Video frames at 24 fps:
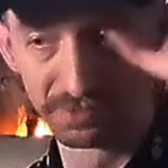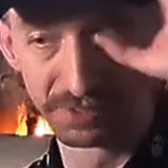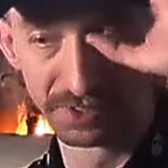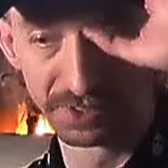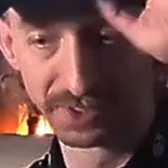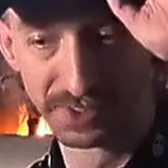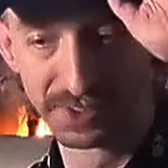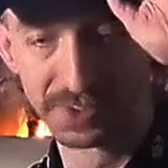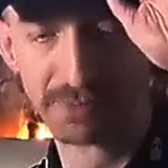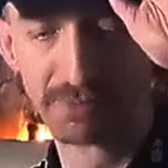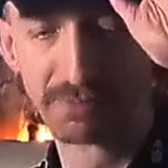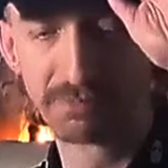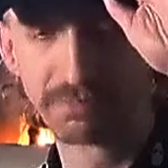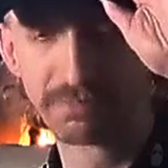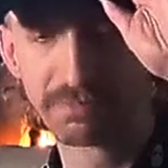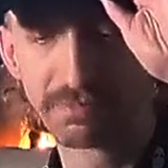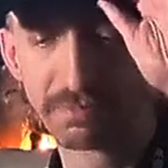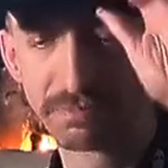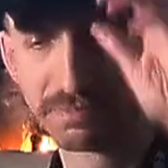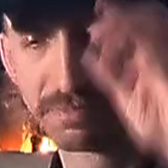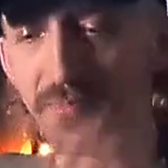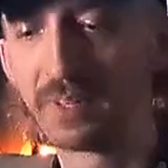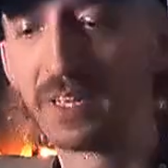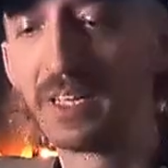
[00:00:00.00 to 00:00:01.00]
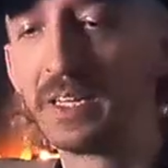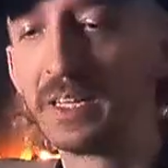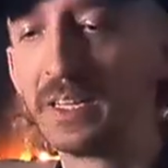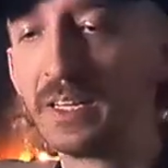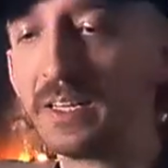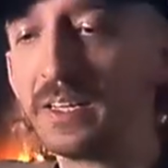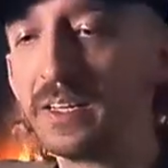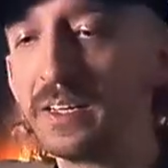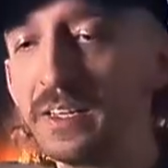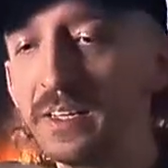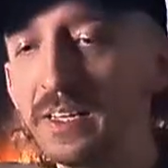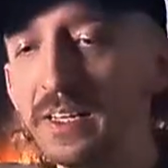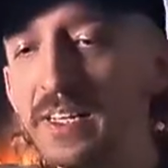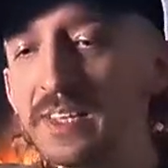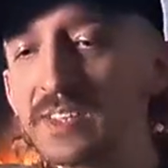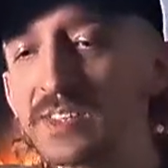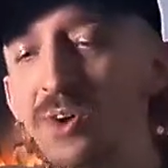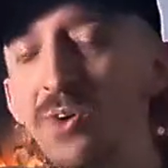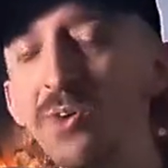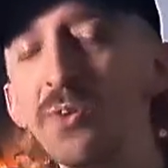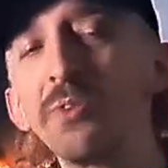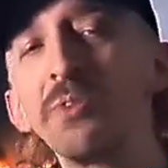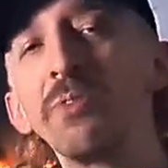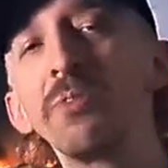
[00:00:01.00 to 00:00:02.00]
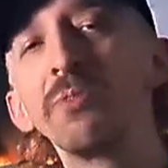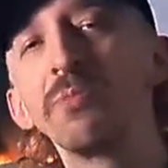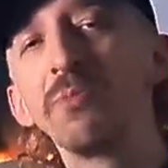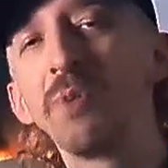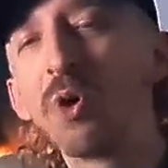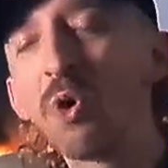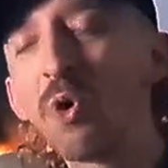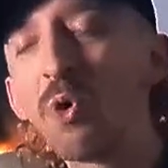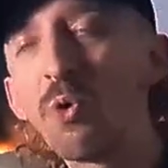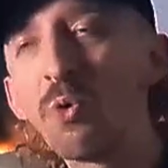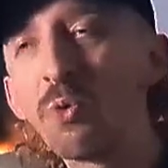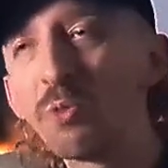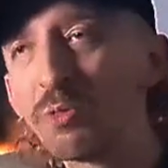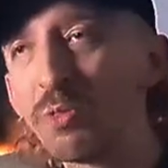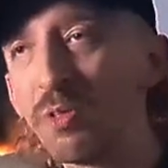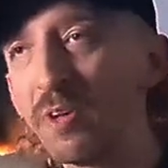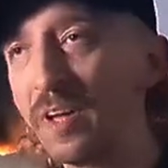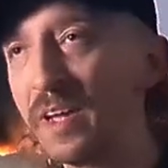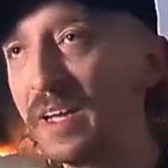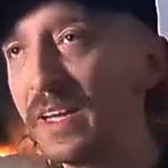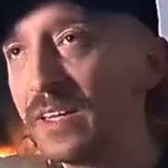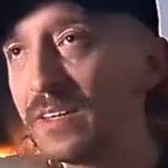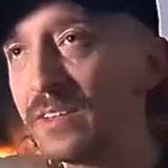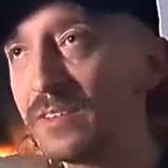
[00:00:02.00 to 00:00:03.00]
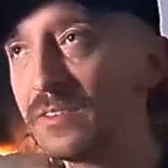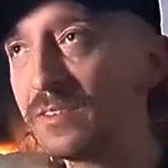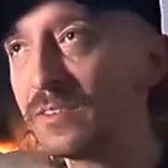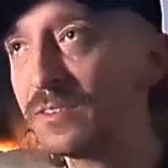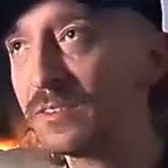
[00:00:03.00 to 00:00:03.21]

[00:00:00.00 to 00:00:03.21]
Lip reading: of just his whole thing.